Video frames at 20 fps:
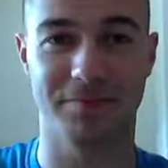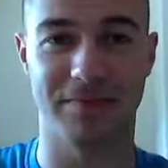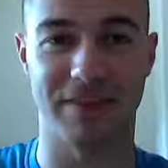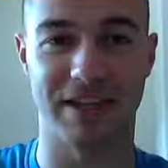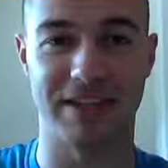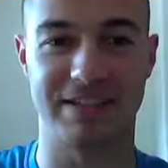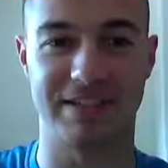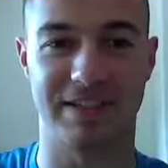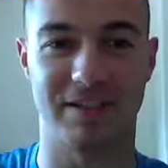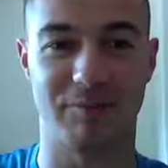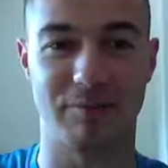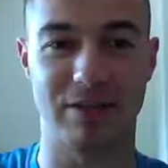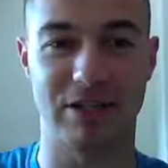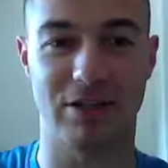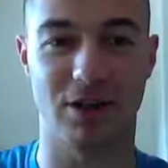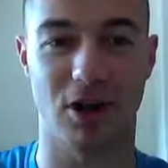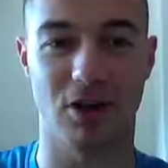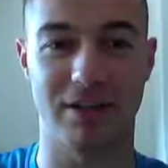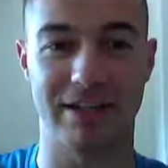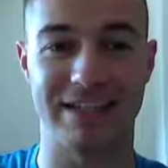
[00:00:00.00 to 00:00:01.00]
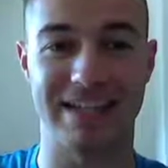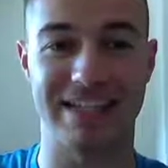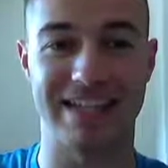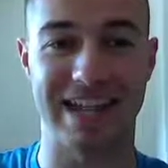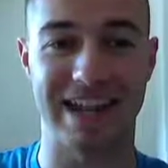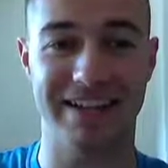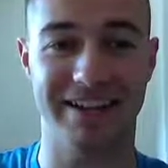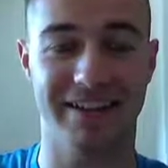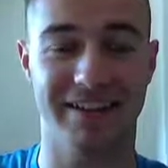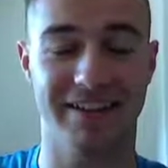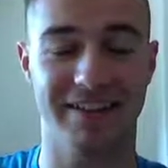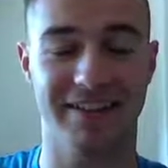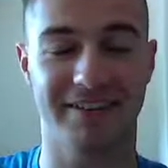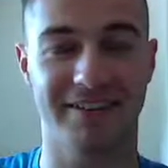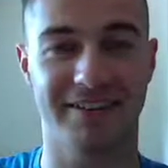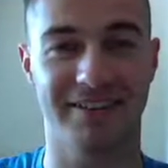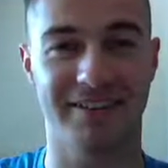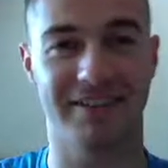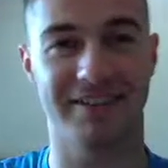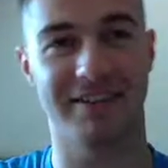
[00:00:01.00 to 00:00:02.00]
is going to be calling data
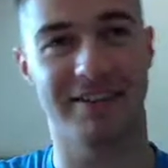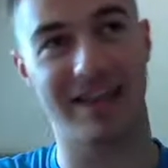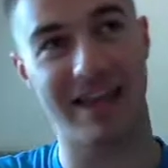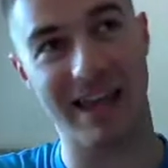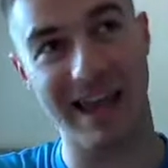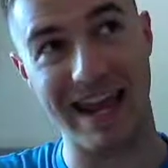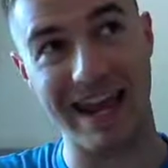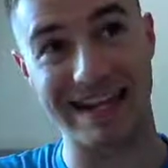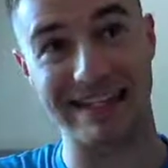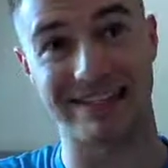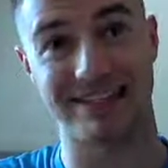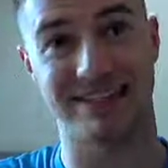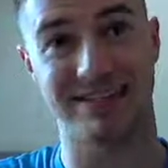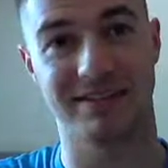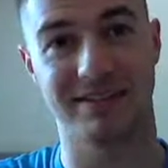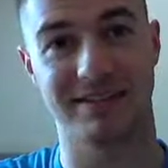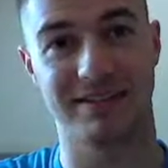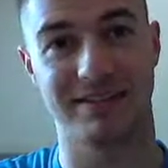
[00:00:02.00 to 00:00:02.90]
8.